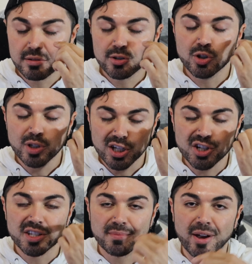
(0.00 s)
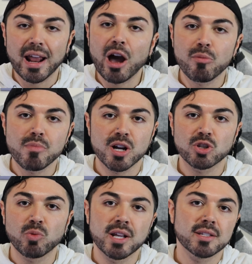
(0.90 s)
judicious about how
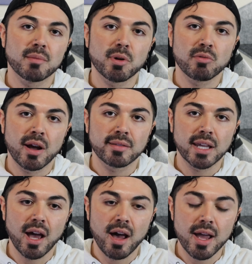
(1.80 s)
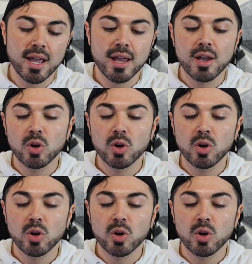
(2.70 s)
much winds up around the eye.